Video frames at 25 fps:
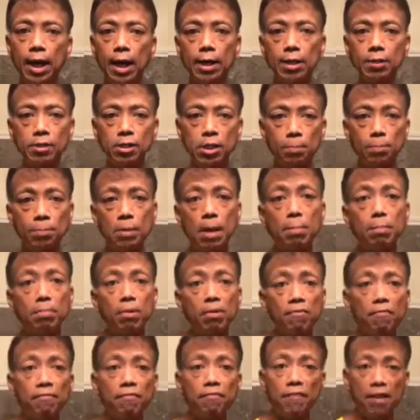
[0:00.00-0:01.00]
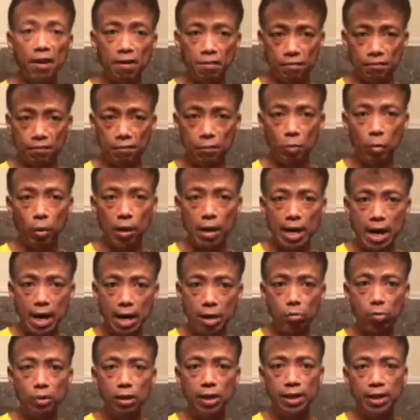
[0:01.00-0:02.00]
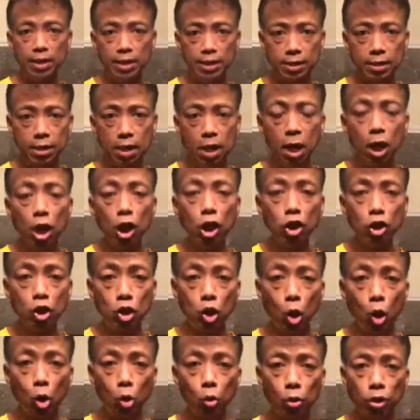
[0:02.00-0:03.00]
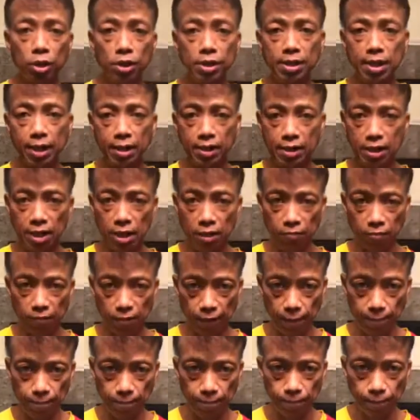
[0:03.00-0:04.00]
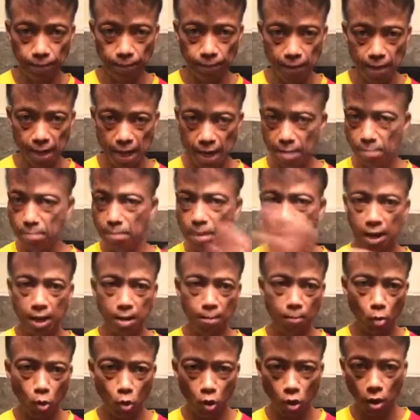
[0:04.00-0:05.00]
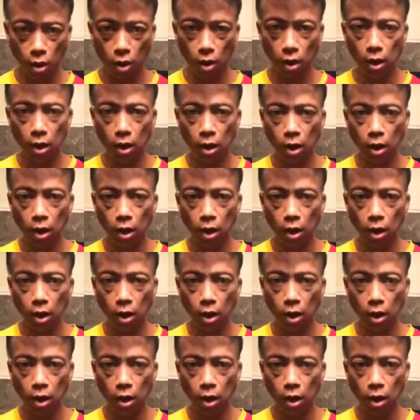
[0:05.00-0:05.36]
September 5th when I release joelchris.tv and many more